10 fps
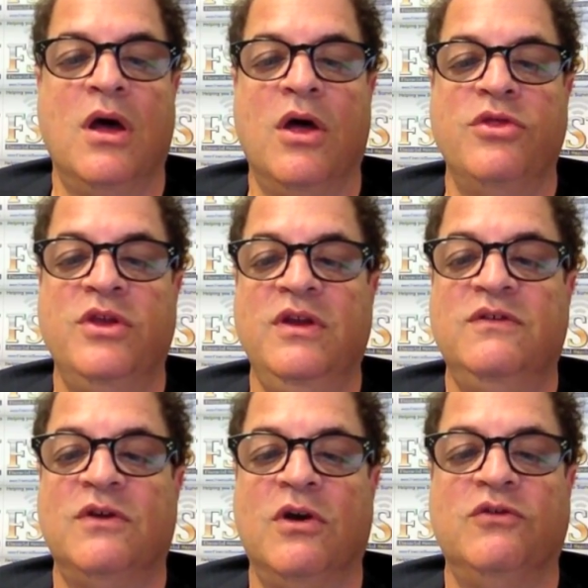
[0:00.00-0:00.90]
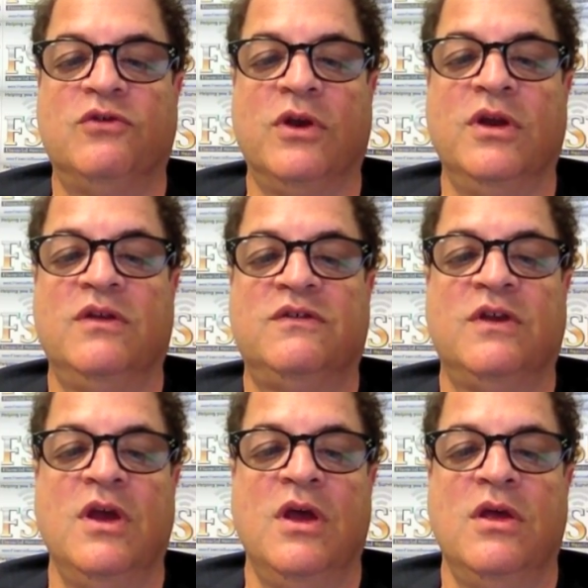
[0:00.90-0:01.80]
these are drinks,
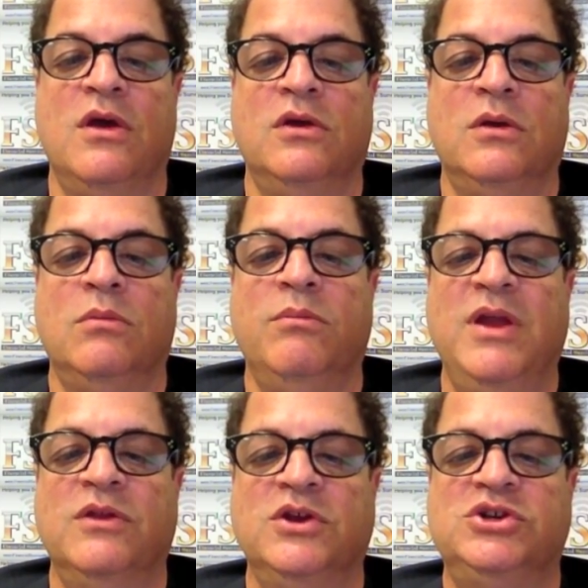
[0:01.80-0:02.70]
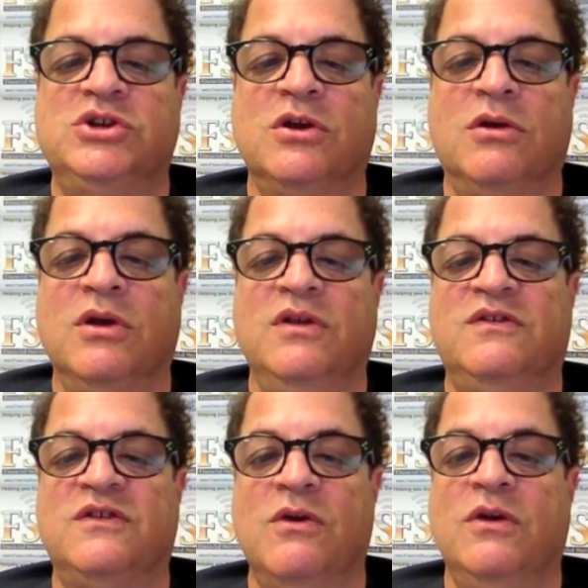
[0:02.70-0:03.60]
mainly sugary
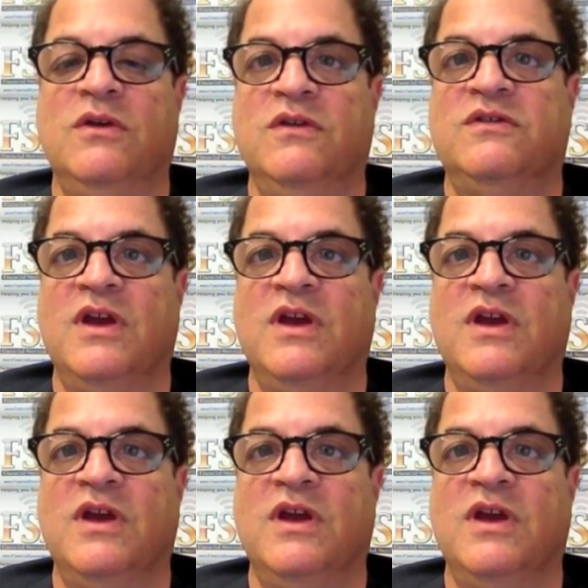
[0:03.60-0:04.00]
sodas